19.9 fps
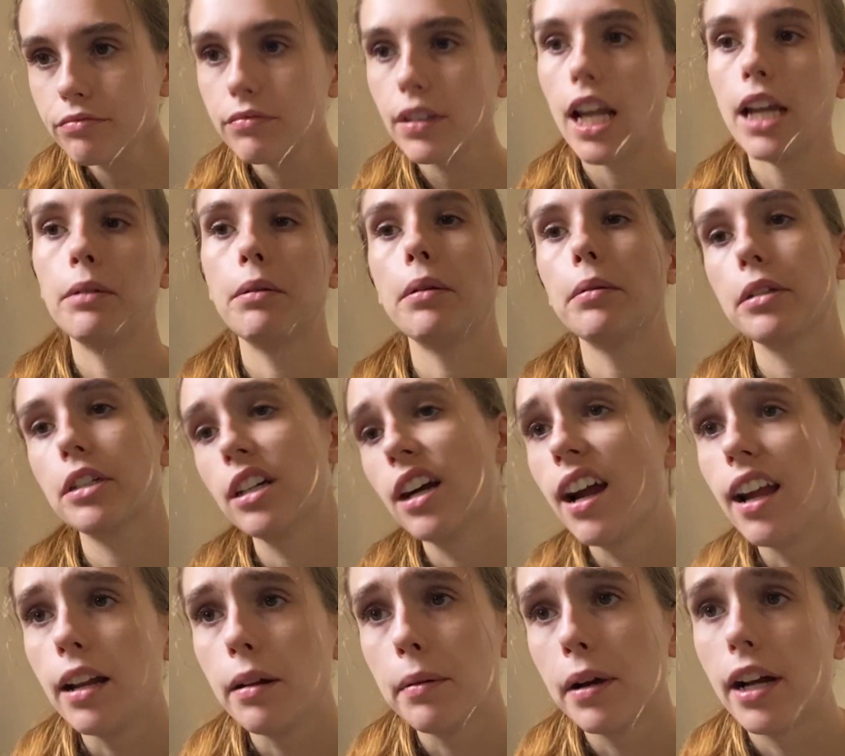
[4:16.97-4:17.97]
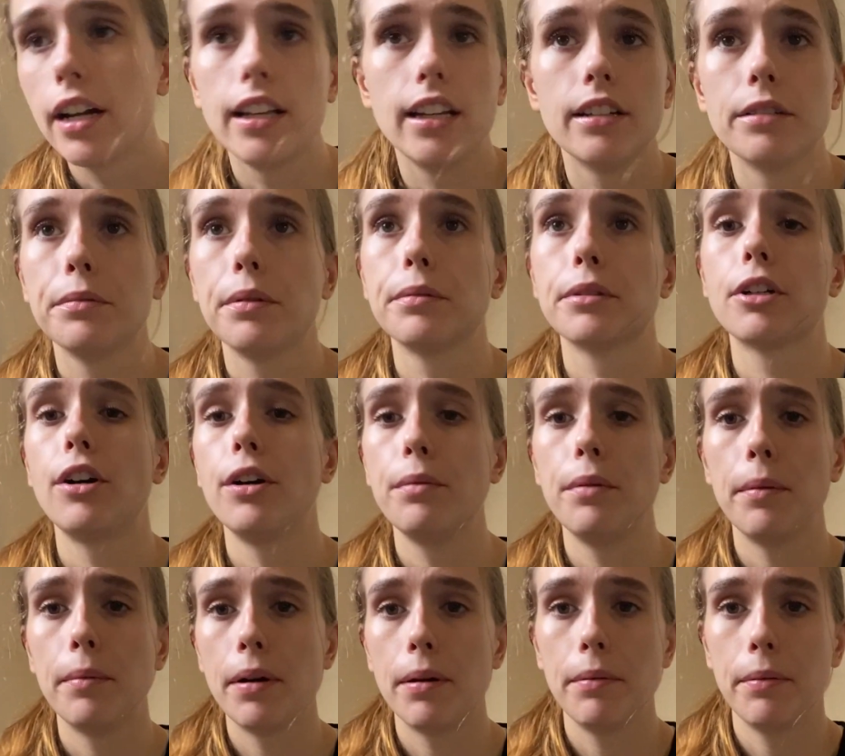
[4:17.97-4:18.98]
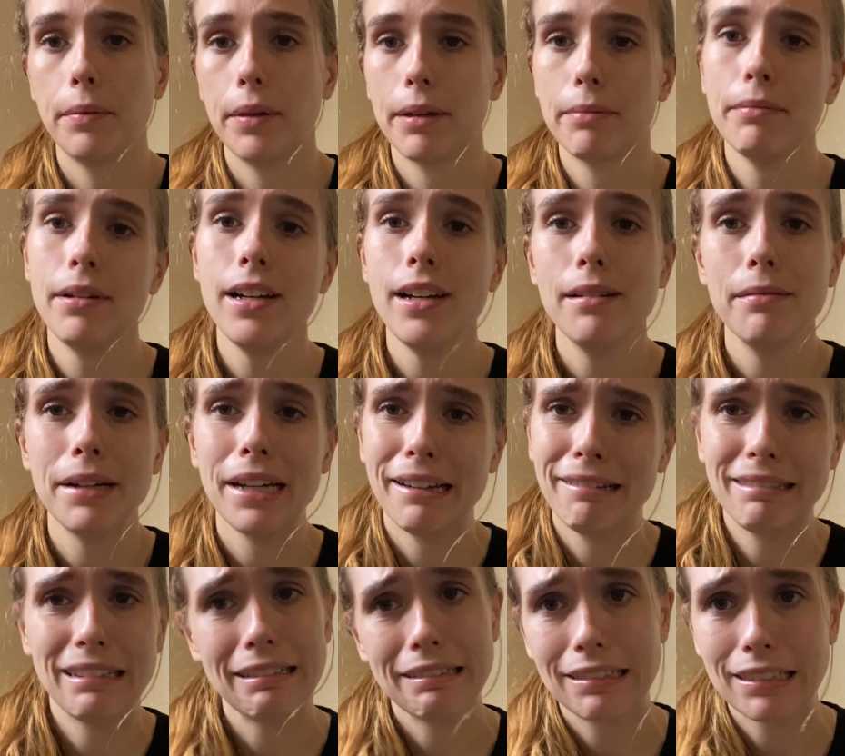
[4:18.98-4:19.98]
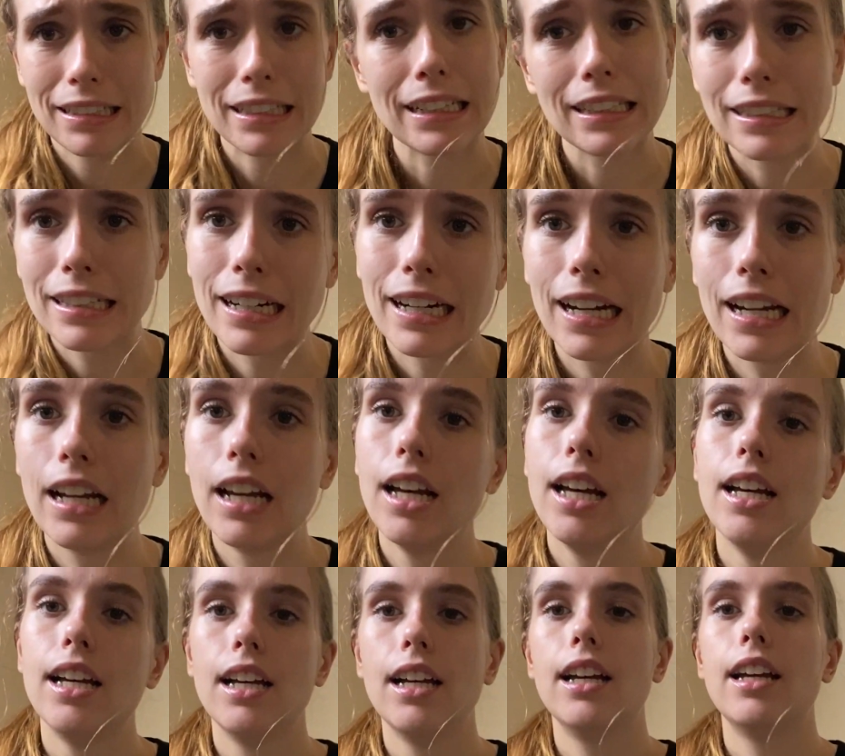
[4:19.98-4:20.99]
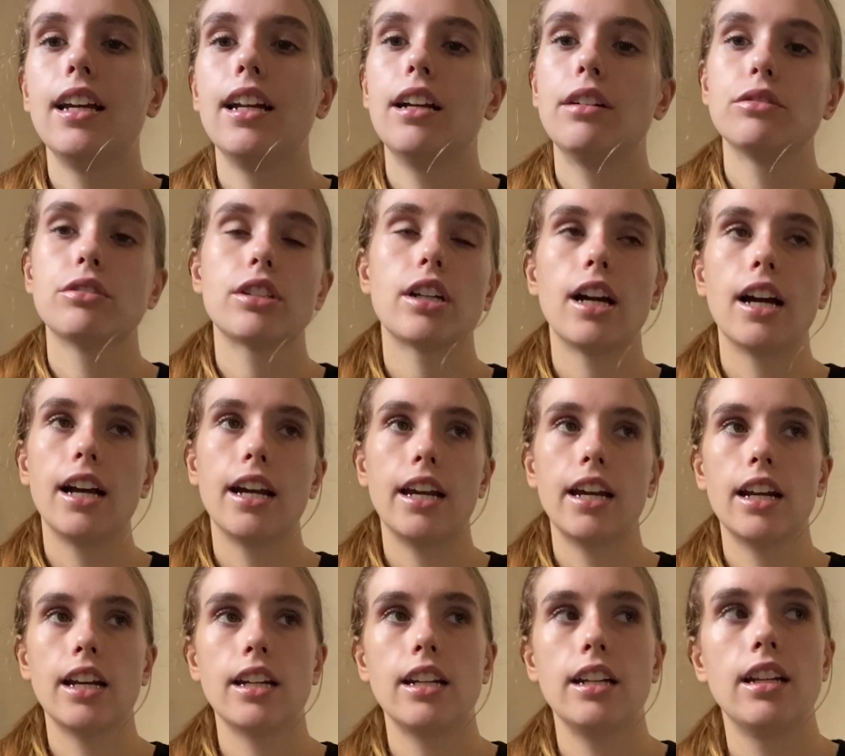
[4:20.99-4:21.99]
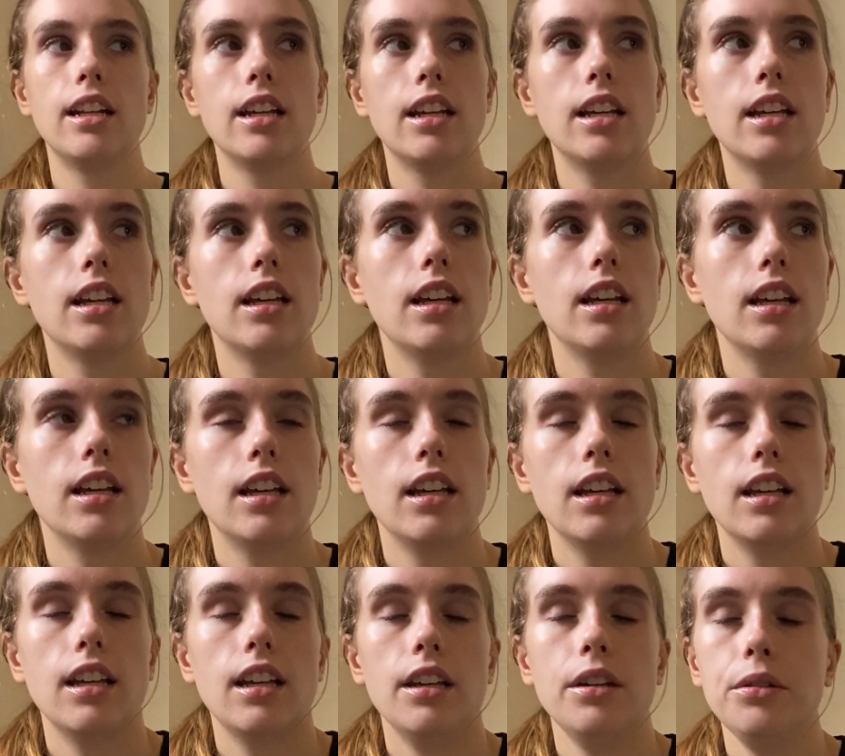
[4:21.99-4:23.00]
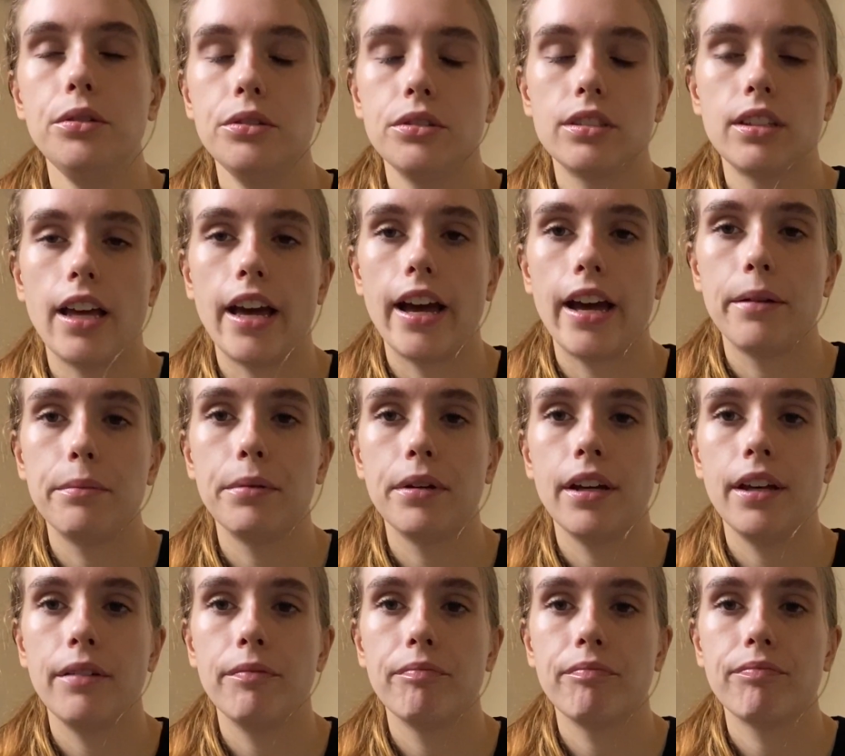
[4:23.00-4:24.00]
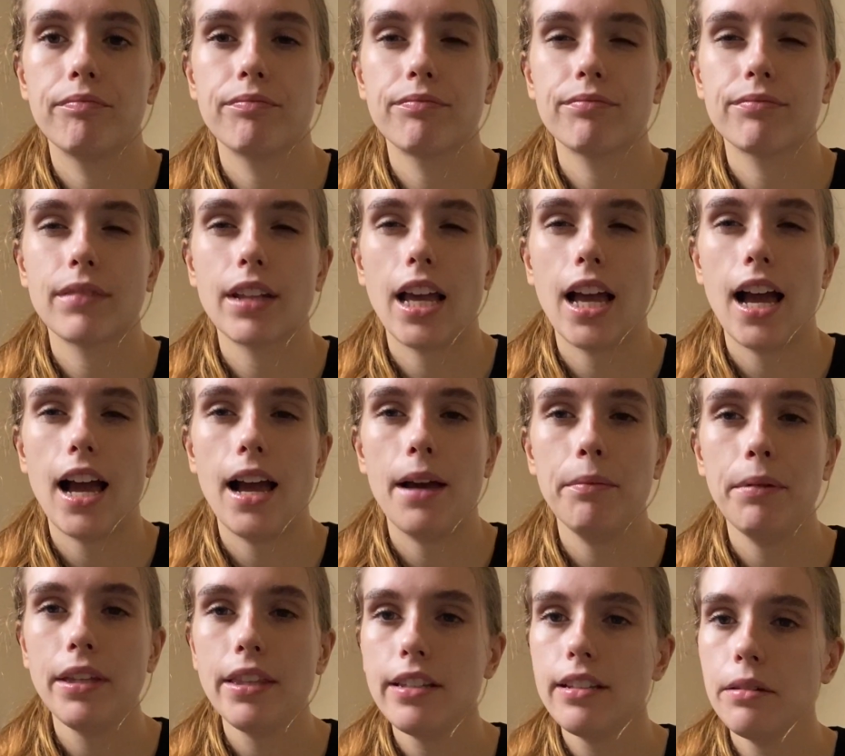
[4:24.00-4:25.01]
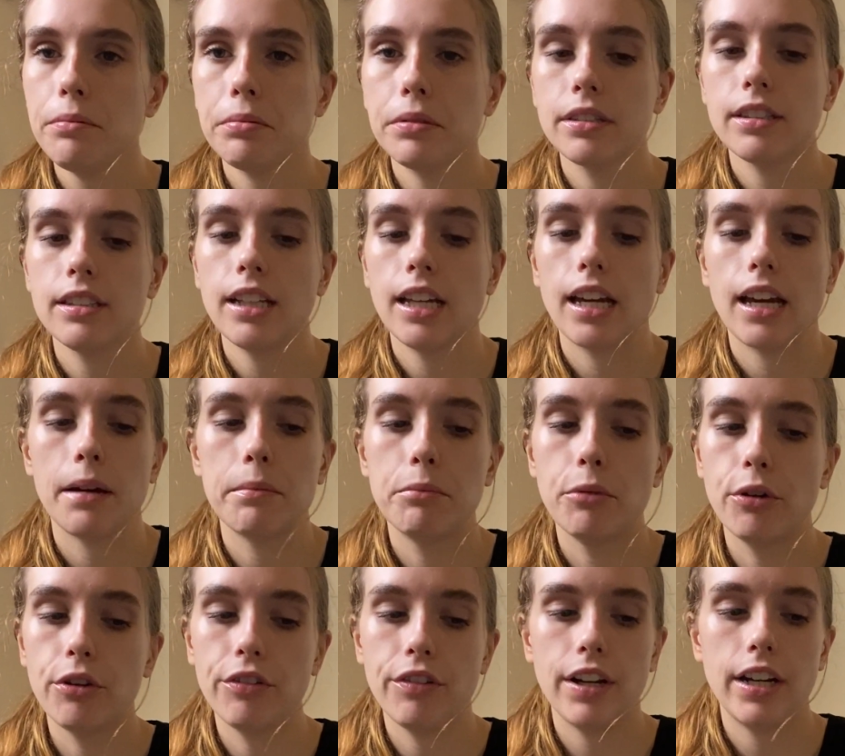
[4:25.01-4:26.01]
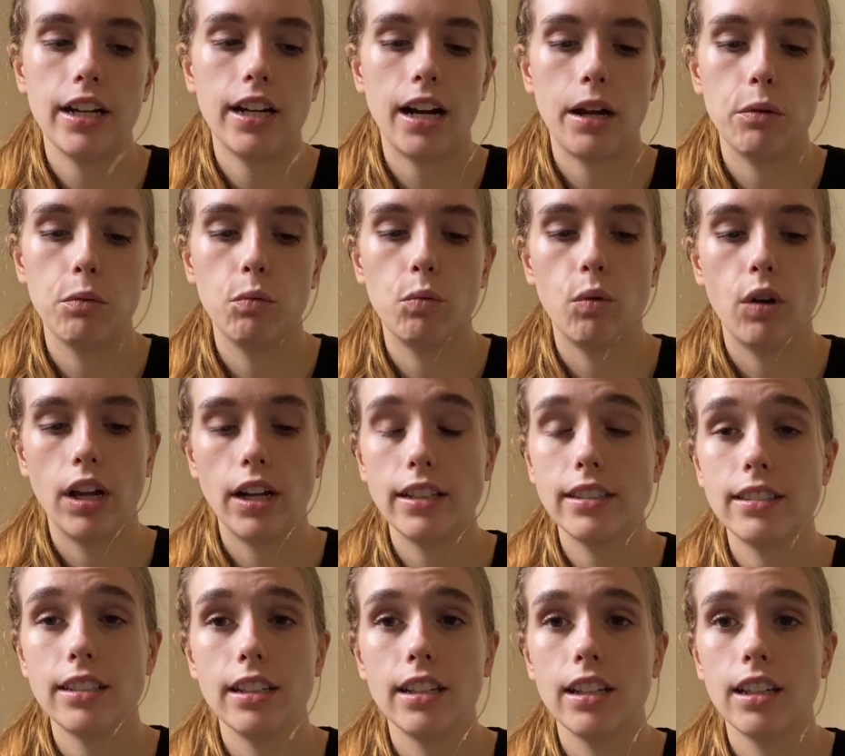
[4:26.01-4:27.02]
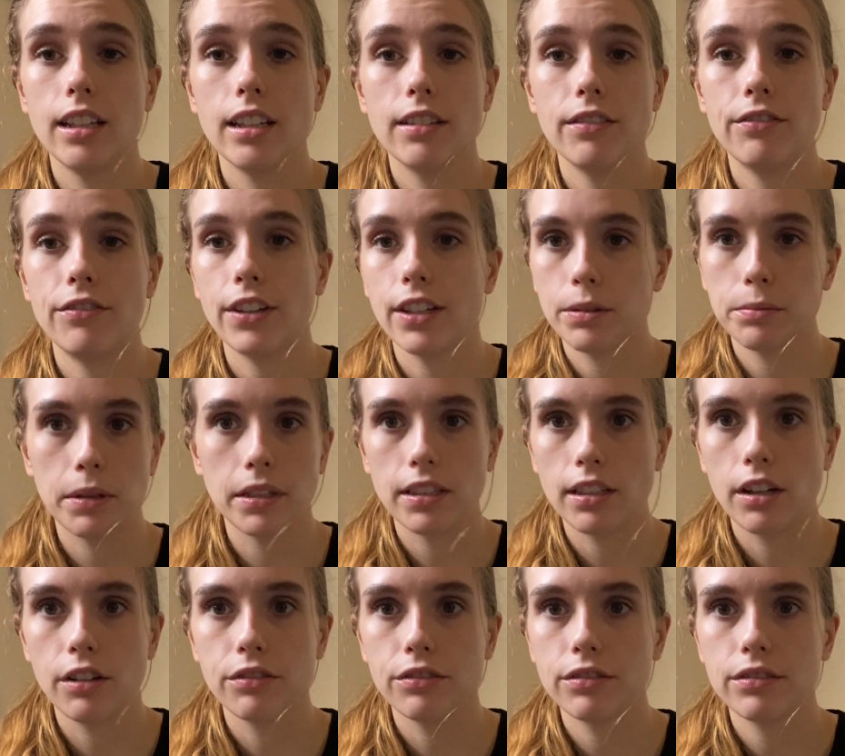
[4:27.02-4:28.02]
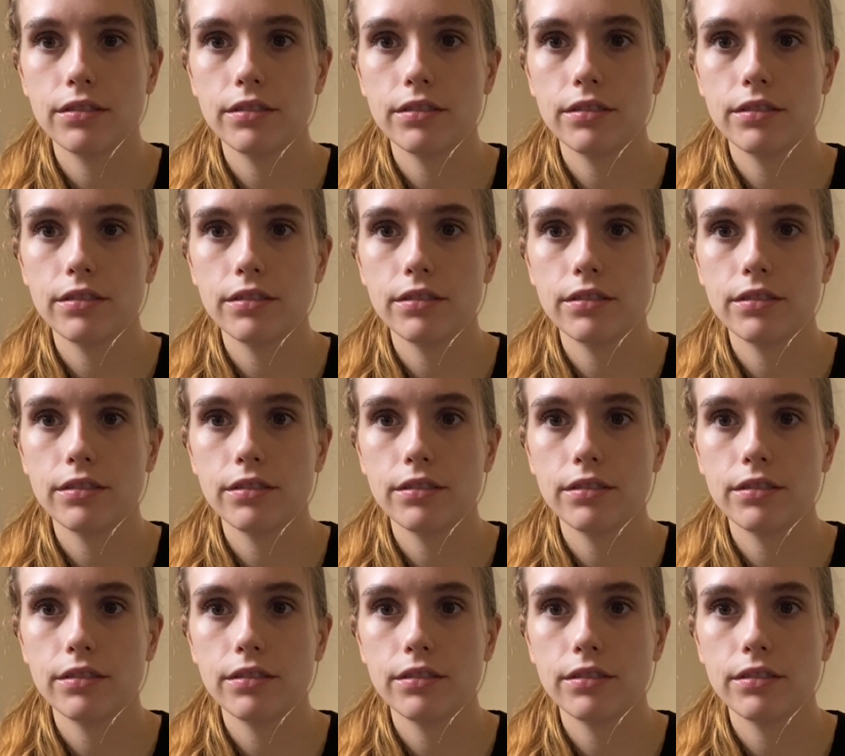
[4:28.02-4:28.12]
I remember crying about it. I remember calling my mom. I'm like, Mom, I gotta go to surgery. I was crying and it was sad, but I'm like the type of person, like I'm motivated. I want to fix myself.